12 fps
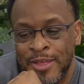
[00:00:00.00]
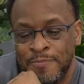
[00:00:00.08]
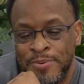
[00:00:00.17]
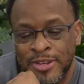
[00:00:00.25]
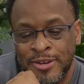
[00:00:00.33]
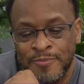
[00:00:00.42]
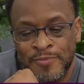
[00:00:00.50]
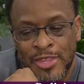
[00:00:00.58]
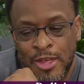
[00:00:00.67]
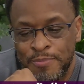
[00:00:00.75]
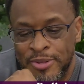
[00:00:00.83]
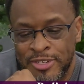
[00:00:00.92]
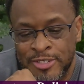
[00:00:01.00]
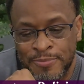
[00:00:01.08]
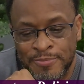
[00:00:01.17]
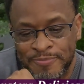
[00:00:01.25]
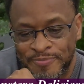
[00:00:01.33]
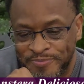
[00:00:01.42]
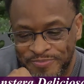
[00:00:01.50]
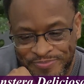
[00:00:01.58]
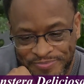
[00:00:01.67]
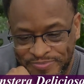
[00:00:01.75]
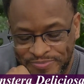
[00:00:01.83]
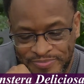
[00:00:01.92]
put some.
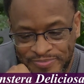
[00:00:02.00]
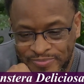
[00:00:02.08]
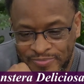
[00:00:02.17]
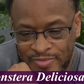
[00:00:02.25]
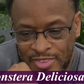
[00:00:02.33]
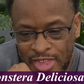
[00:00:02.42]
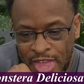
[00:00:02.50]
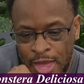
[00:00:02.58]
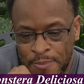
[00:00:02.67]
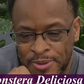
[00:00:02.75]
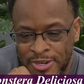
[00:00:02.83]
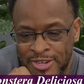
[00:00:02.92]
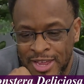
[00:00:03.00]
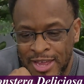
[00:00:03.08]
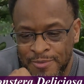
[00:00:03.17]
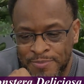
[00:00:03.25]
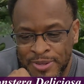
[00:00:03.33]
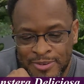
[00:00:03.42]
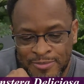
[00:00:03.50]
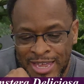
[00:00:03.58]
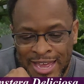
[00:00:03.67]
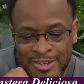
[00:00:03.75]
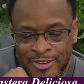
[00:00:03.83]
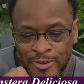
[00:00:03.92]
Got
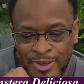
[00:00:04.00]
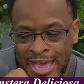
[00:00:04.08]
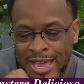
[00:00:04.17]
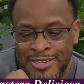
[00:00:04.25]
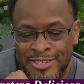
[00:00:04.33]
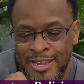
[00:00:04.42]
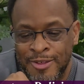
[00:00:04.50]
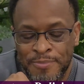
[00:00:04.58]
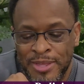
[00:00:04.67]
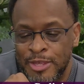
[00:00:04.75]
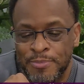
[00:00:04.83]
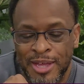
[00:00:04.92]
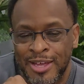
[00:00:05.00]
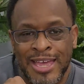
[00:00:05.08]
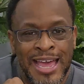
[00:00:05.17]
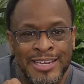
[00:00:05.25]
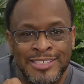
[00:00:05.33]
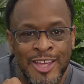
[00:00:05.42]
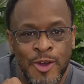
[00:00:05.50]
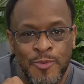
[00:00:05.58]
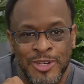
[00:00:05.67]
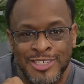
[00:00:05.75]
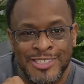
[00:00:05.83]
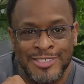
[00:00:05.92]
a little cocktail, mealybug cocktail,
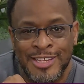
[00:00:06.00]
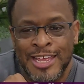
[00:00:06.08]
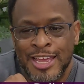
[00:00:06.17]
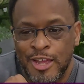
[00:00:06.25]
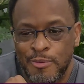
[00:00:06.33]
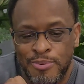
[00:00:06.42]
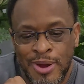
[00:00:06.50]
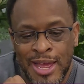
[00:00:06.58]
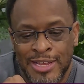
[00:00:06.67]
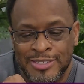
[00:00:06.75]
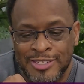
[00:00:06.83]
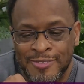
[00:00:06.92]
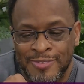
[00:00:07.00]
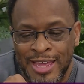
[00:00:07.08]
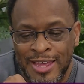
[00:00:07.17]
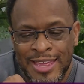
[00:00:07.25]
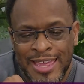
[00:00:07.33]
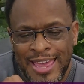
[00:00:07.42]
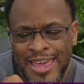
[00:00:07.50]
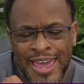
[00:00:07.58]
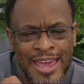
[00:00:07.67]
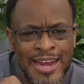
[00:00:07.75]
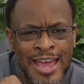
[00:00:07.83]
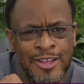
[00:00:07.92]
which comprised of like
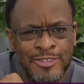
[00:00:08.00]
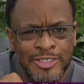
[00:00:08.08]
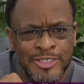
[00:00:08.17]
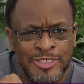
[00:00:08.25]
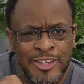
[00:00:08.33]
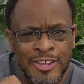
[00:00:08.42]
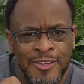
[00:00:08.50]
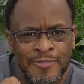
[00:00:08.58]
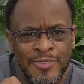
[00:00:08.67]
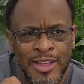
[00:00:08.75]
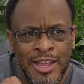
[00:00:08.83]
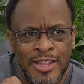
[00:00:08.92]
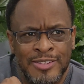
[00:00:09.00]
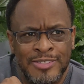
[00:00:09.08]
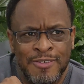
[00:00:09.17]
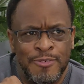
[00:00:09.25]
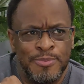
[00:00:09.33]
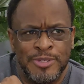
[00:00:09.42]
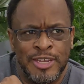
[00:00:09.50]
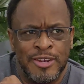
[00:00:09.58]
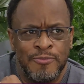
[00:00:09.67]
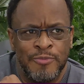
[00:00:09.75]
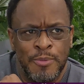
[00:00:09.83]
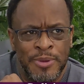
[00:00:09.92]
8 ounces of 70%
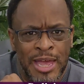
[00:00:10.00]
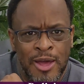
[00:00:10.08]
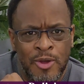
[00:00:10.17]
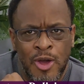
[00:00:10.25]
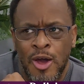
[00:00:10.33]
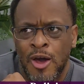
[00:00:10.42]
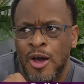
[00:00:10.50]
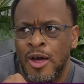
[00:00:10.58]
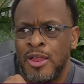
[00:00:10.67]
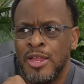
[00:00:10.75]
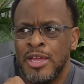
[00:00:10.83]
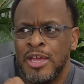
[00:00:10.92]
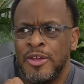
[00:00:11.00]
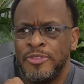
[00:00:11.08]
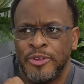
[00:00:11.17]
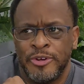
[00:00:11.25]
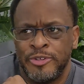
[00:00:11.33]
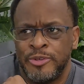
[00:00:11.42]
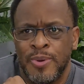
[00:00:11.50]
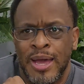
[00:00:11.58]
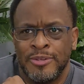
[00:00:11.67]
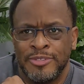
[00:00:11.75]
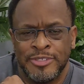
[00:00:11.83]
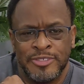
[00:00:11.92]
rubbing alcohol, 32
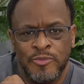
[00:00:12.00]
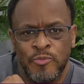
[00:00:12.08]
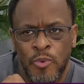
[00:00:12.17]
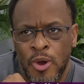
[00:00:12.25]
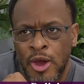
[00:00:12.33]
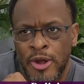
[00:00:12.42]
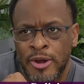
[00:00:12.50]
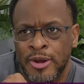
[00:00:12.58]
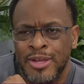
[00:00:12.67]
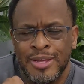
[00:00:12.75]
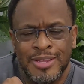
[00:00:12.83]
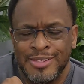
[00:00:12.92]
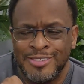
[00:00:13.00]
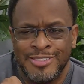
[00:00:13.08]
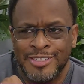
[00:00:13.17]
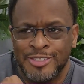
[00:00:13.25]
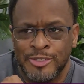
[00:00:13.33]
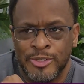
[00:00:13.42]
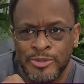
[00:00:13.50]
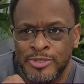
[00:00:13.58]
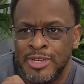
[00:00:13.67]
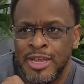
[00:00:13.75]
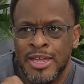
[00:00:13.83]
ounces of water, and this is just loose.